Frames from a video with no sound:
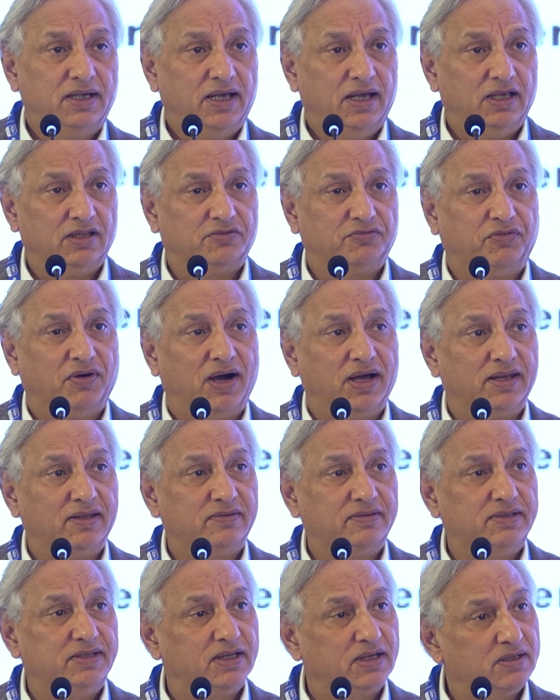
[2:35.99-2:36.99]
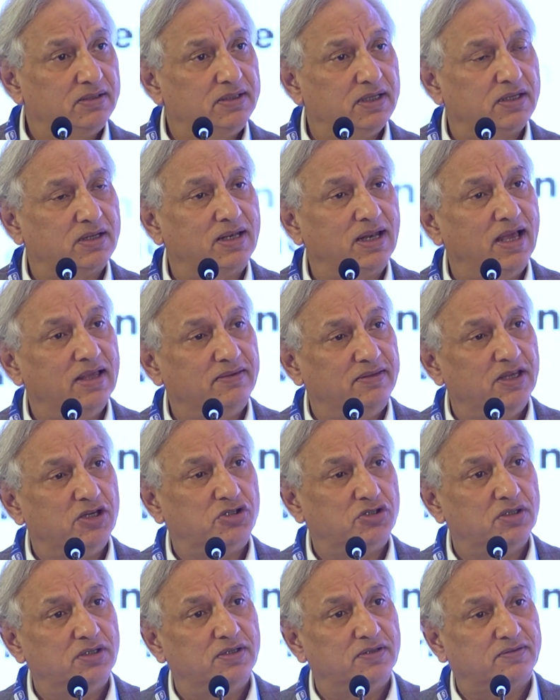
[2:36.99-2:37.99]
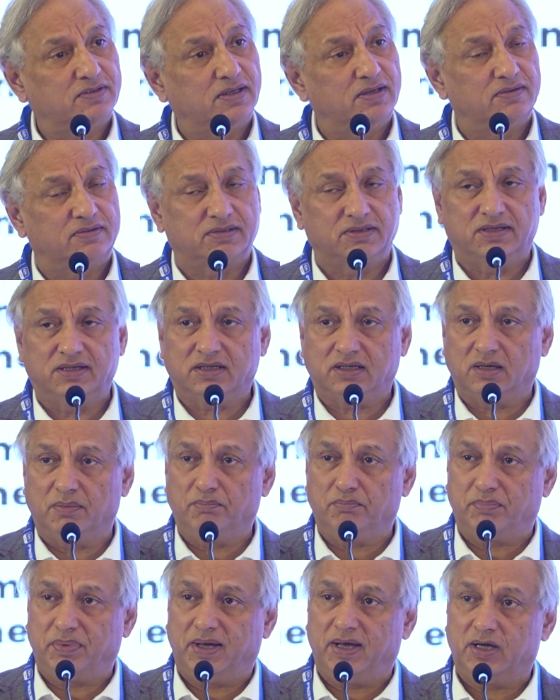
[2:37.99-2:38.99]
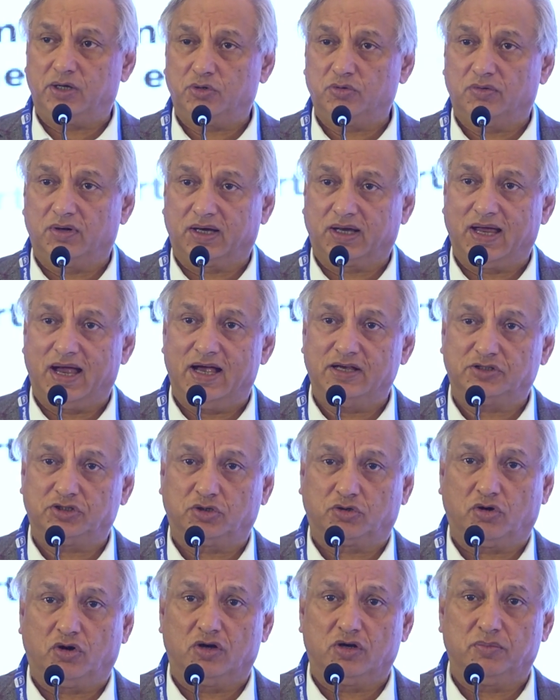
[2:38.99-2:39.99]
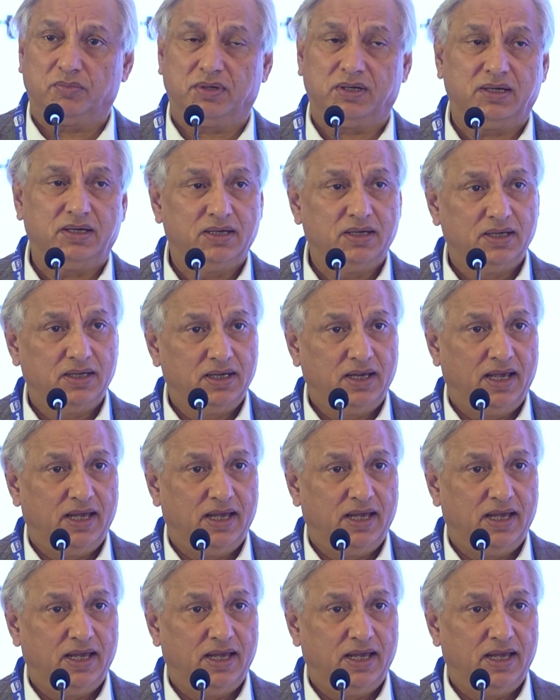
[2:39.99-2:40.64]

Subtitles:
as far as digitalization is concerned compared to a cash economy,